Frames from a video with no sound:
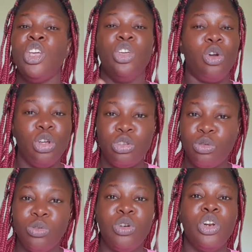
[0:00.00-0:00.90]
you're going
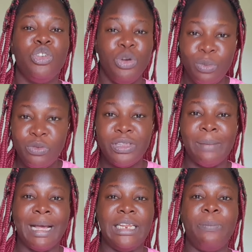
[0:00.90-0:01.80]
to remove
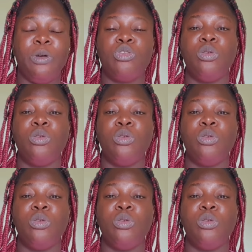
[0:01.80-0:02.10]
them at the airport.